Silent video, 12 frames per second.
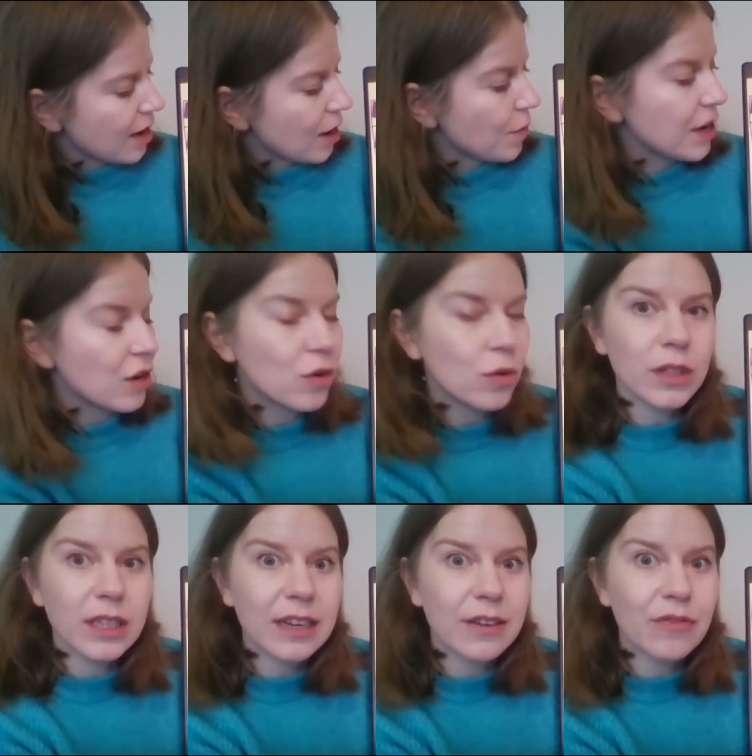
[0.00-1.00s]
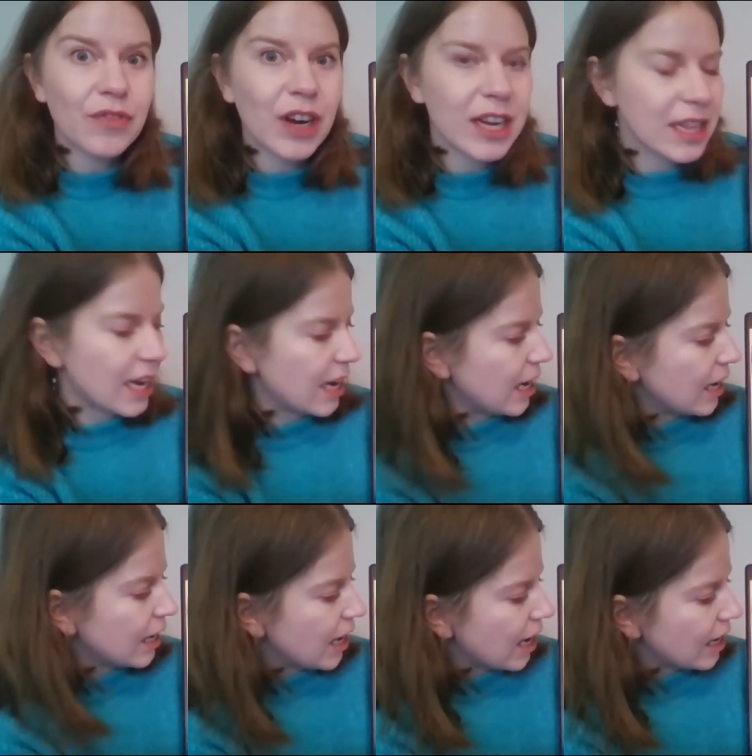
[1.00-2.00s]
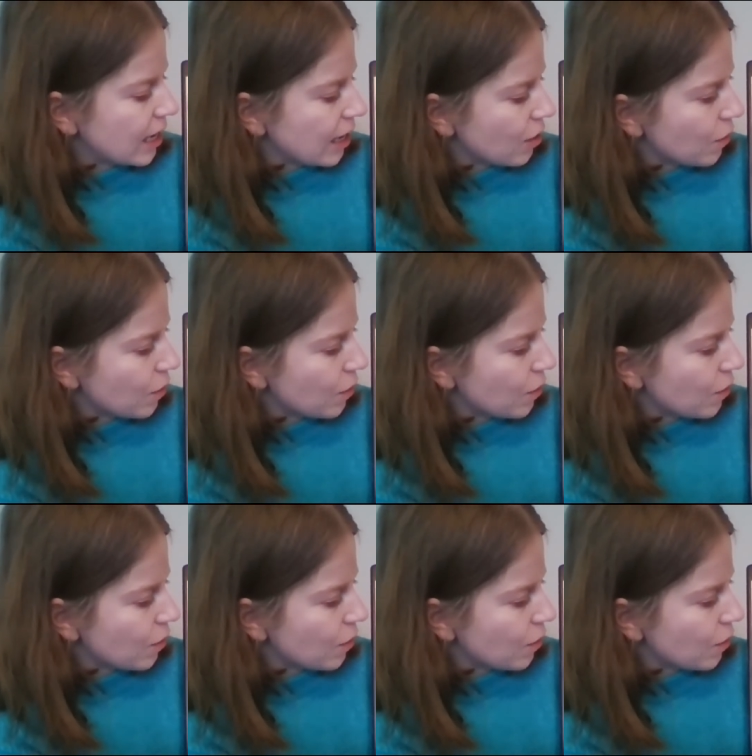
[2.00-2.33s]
And we can also write that in another